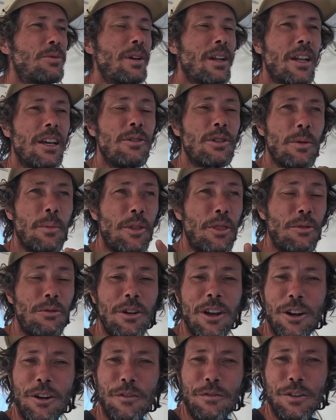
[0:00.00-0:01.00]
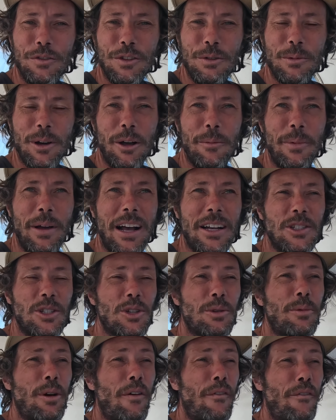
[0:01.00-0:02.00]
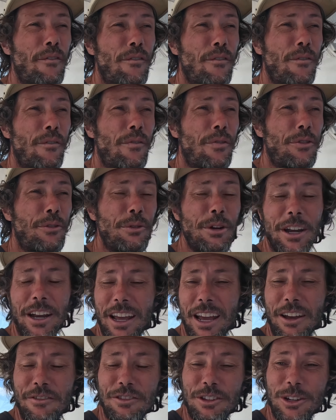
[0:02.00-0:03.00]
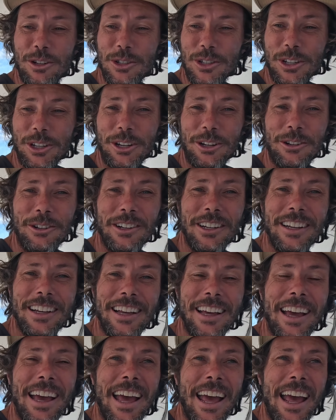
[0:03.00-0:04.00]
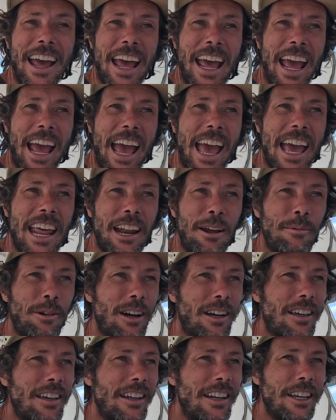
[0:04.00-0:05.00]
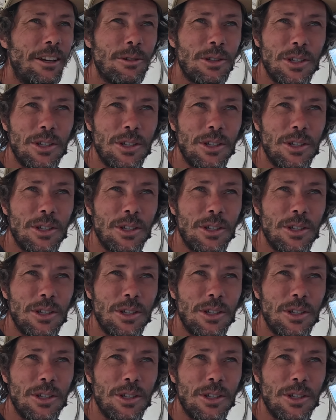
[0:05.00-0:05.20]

We had it was a 350 mile passage about three and a half years ago, and I'm not kidding.